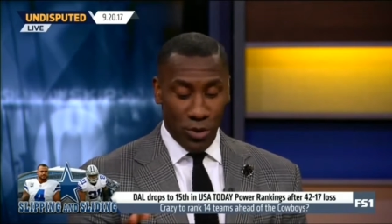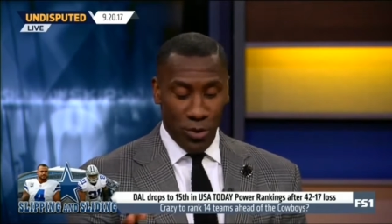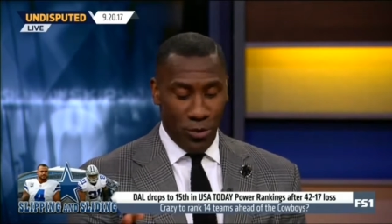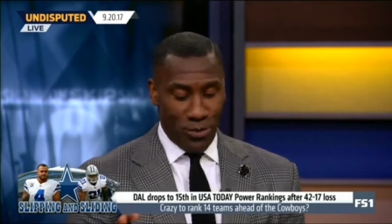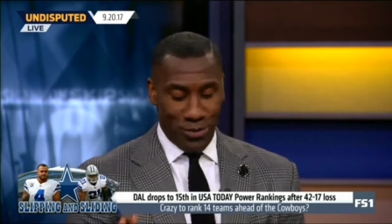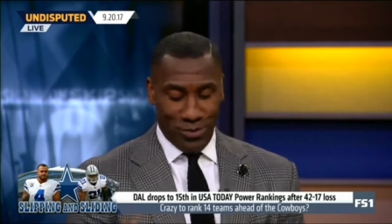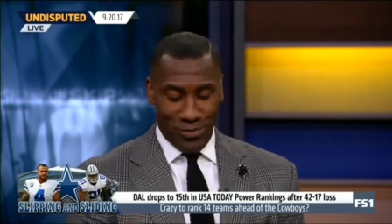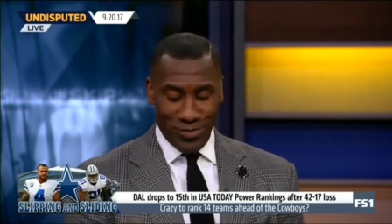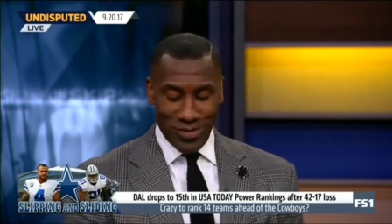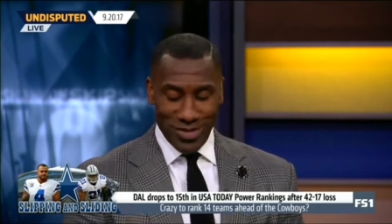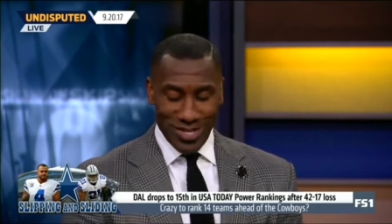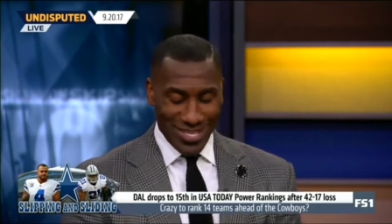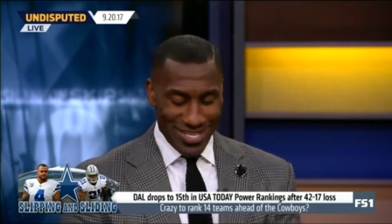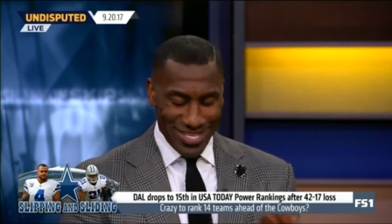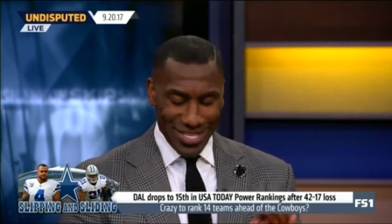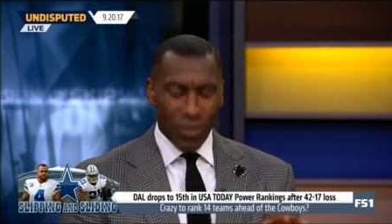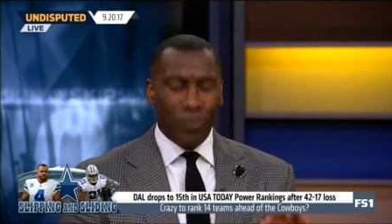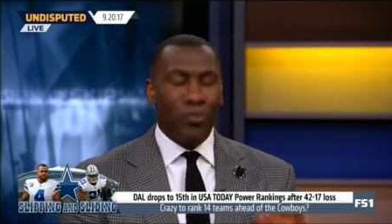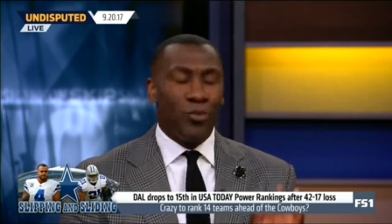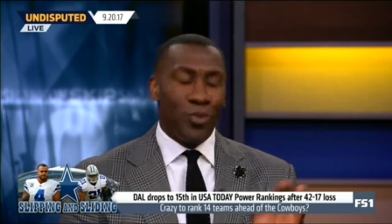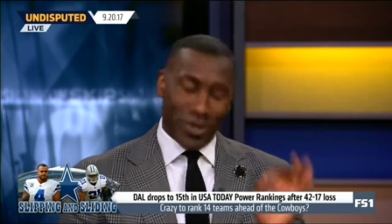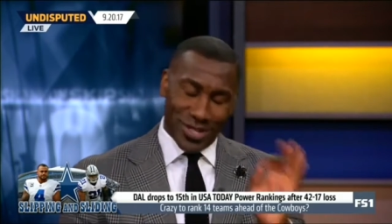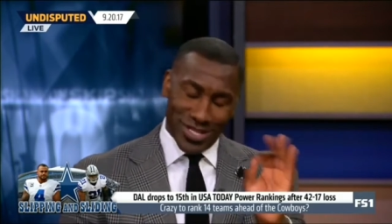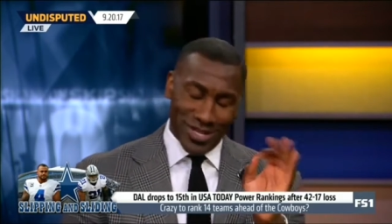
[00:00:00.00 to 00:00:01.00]
I don't know.
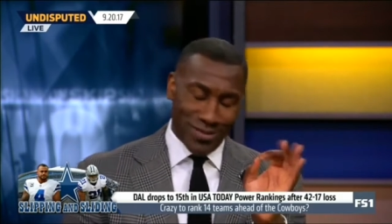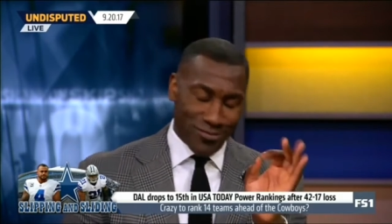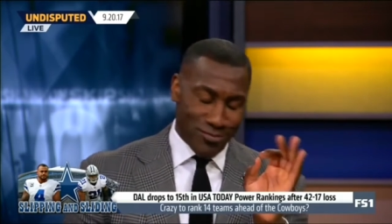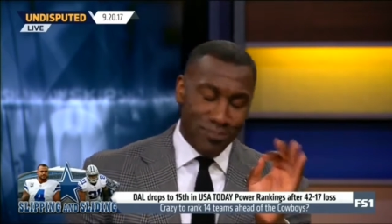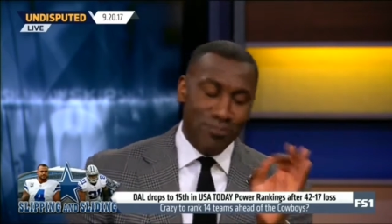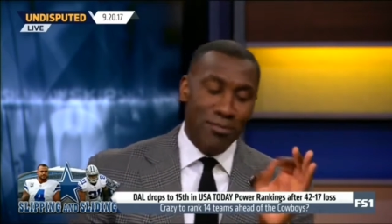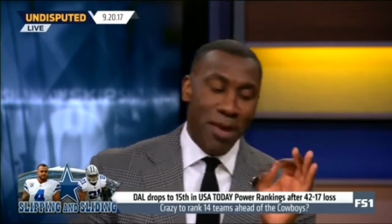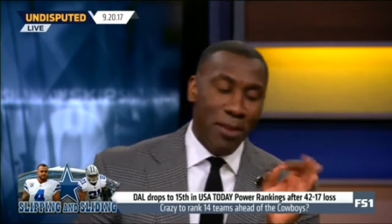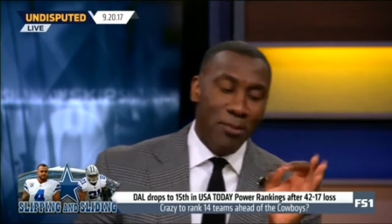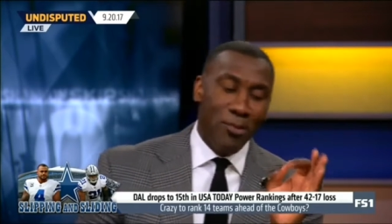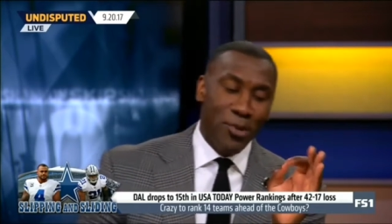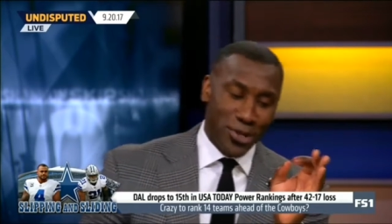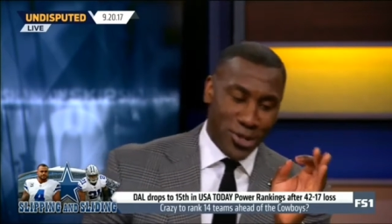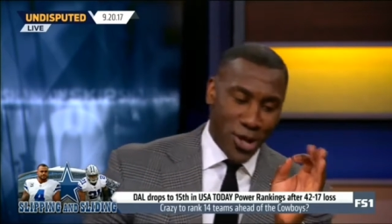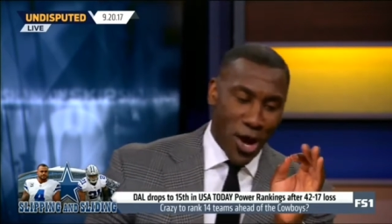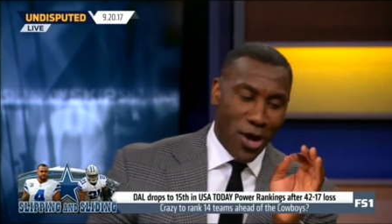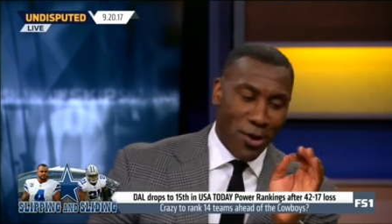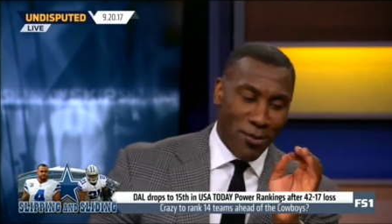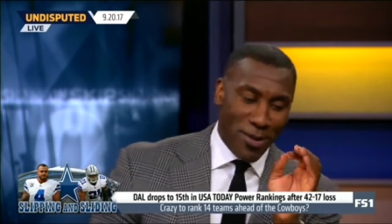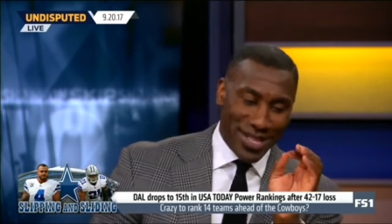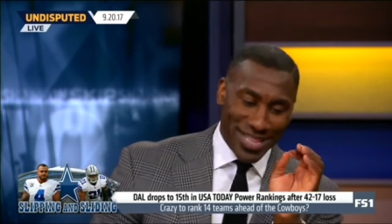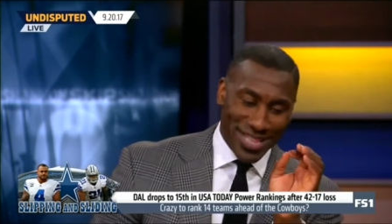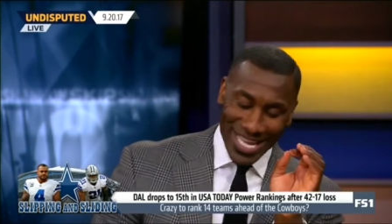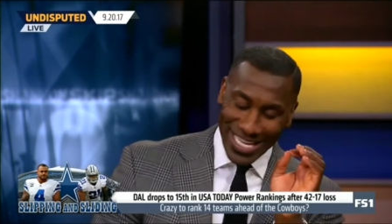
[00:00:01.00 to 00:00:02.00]
Mm. maybe we'll
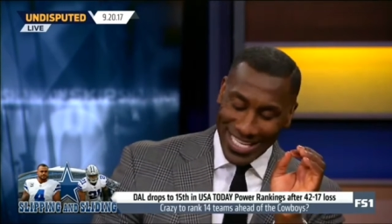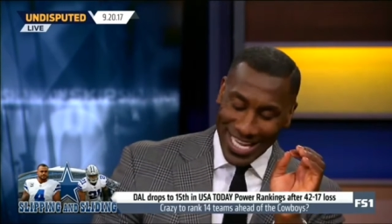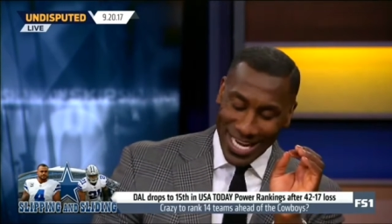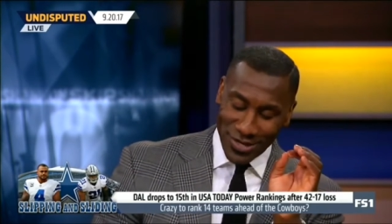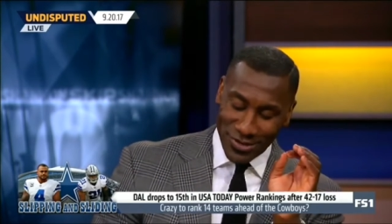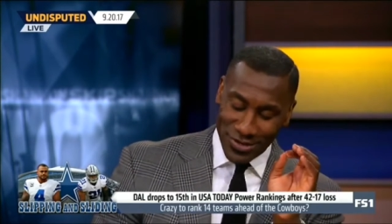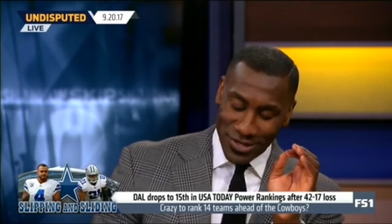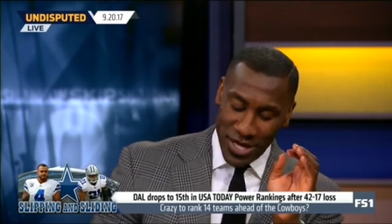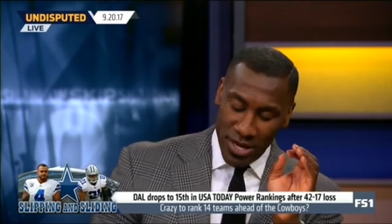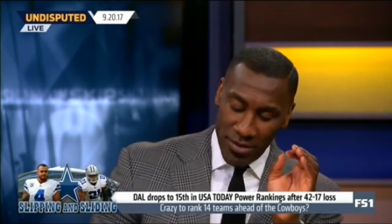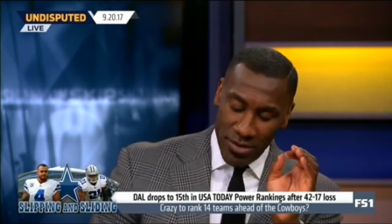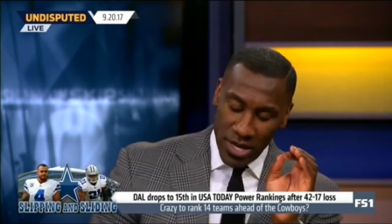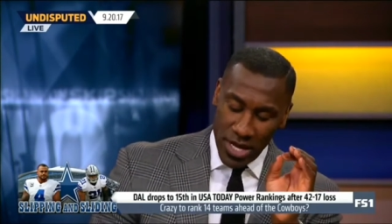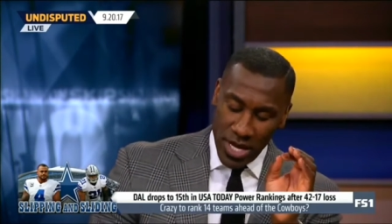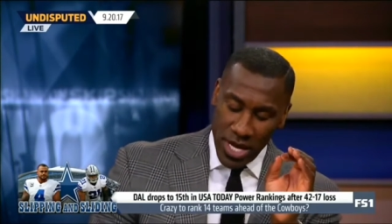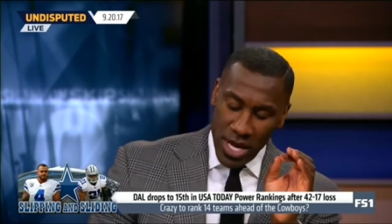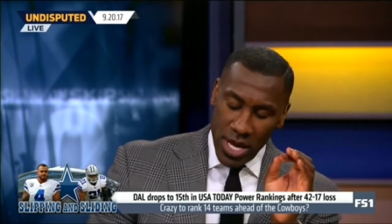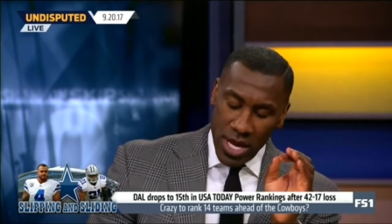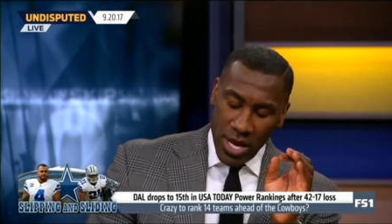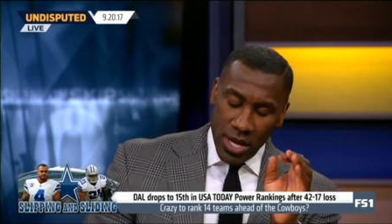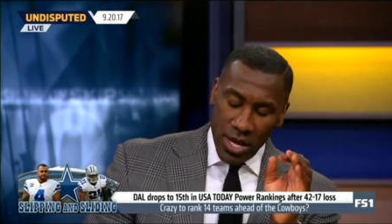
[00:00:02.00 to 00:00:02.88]
talk about that later, Skip.